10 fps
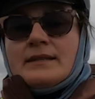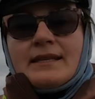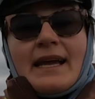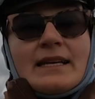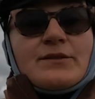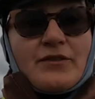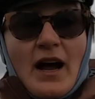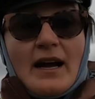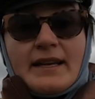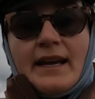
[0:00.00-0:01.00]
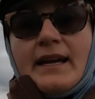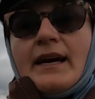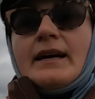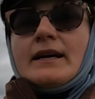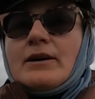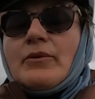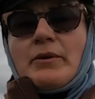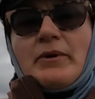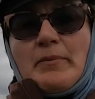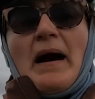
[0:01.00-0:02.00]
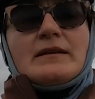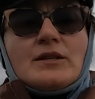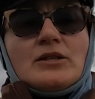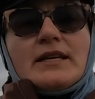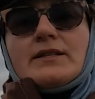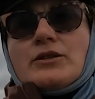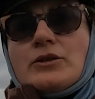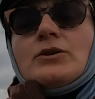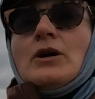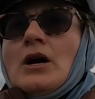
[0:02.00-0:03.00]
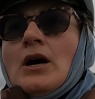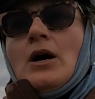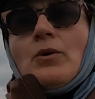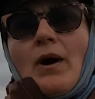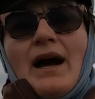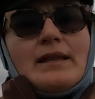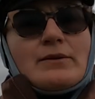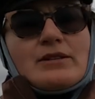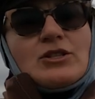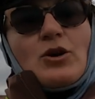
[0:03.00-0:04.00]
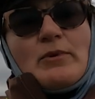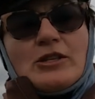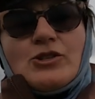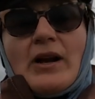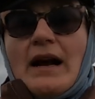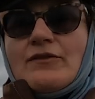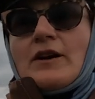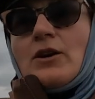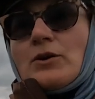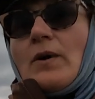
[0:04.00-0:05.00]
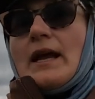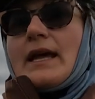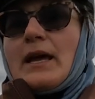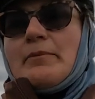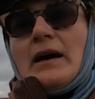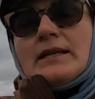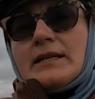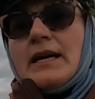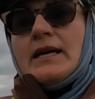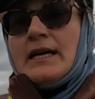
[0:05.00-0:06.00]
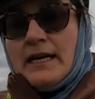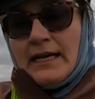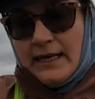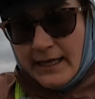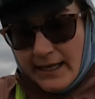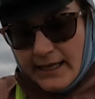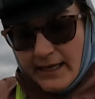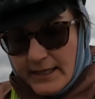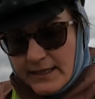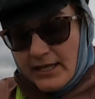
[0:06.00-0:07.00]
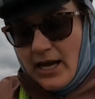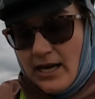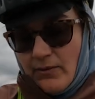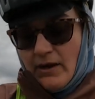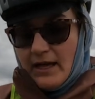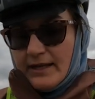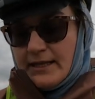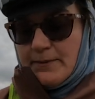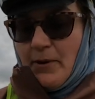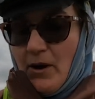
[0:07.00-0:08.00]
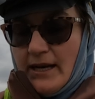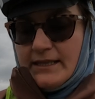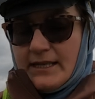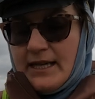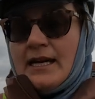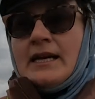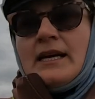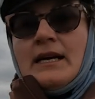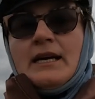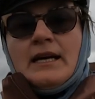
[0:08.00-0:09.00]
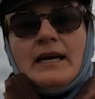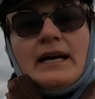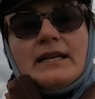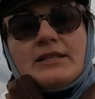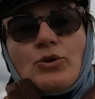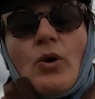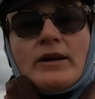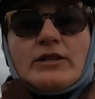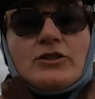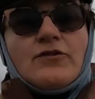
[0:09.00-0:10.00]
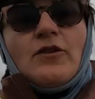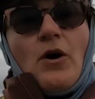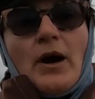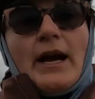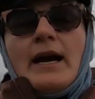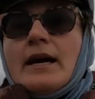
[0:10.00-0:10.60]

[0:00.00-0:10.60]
Today is Friday. We were puzzled as to why there was so much traffic on 1A, but it is, well, at this point, it's quarter to four.